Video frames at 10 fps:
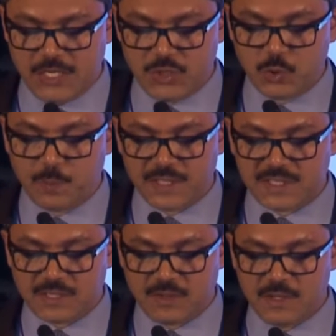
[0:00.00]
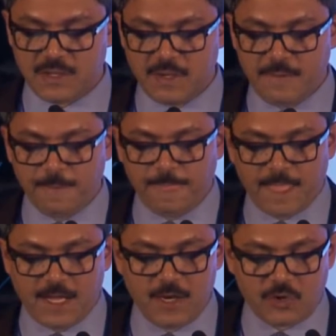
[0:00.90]
in two particular
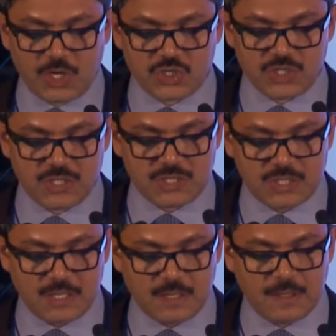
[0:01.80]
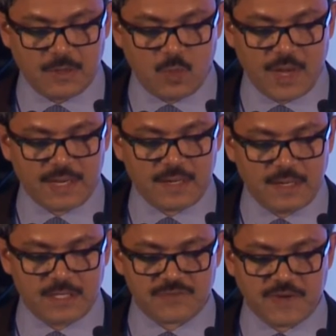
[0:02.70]
uh, locations. Uh, one
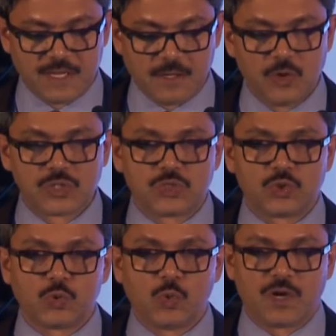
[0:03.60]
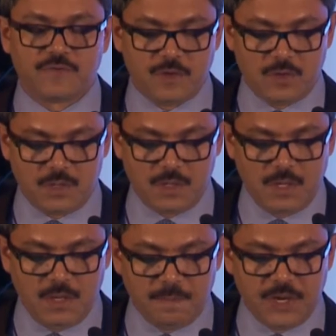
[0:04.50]
is very close to one of our
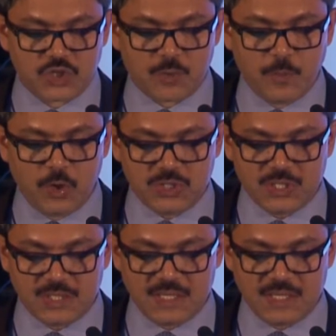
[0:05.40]
major ports.